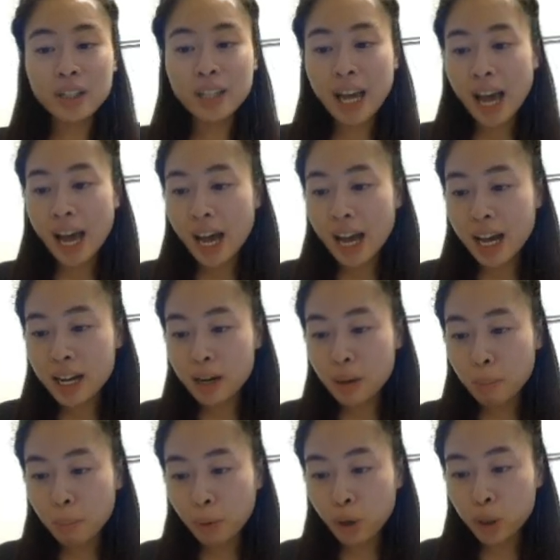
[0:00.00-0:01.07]
a look
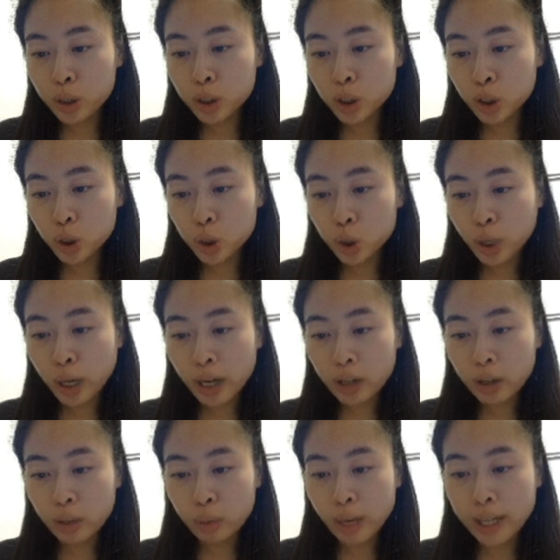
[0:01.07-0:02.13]
at Merch
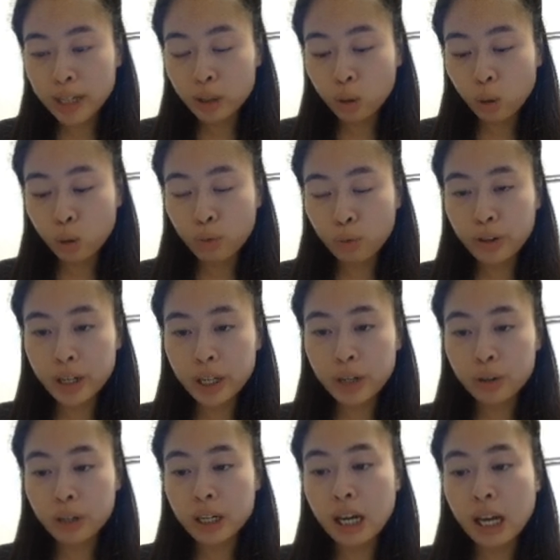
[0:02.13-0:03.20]
tracker right over
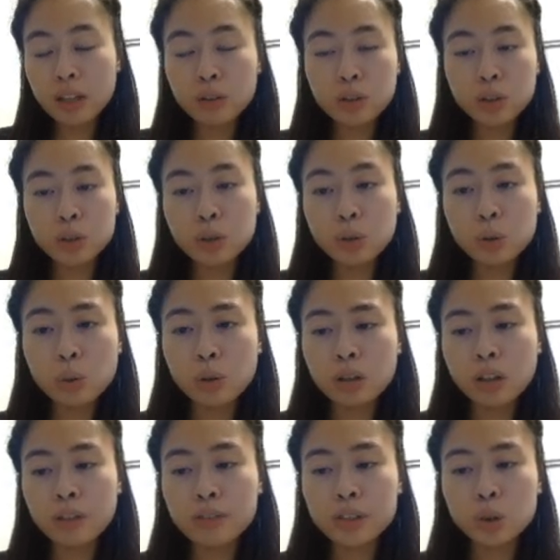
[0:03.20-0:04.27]
here. And I do
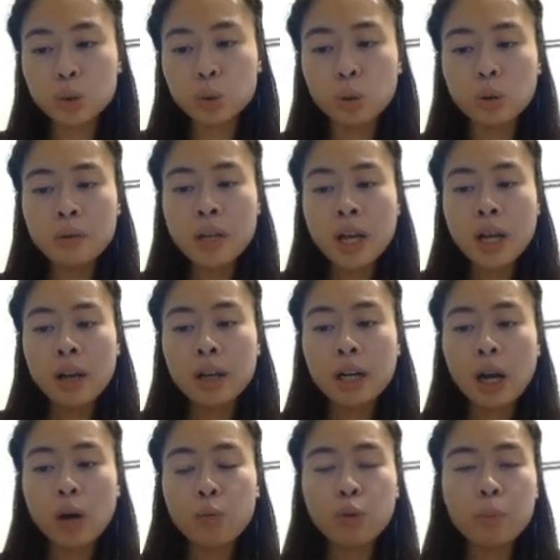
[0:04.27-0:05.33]
love this tool.
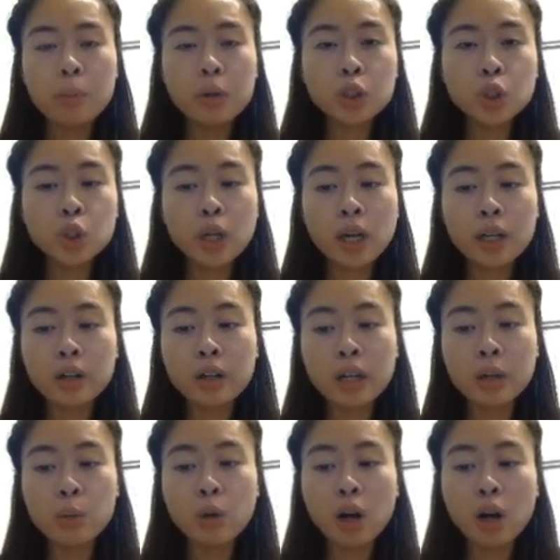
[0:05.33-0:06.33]
Now for Merch tracker,